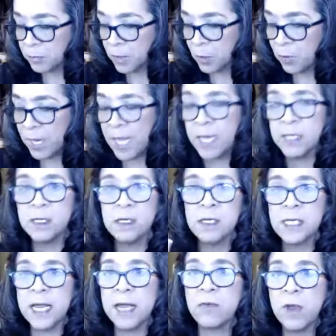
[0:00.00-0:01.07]
We had
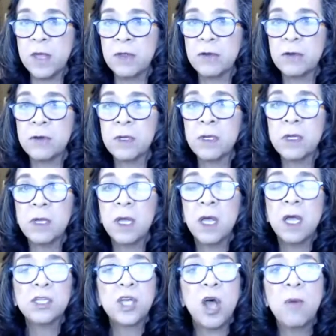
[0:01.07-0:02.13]
Dan Rather,
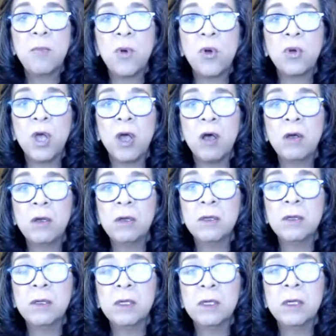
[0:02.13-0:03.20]
Tom Brokaw,
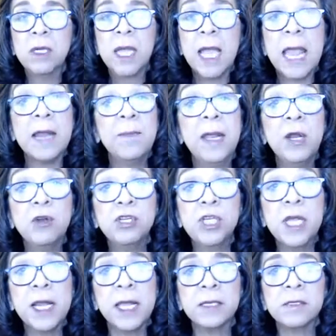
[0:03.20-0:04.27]
and Peter
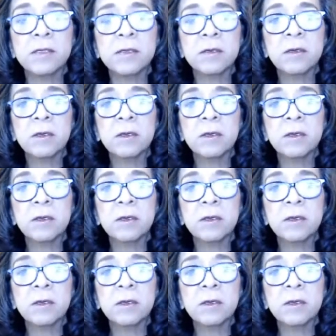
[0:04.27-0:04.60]
Jennings.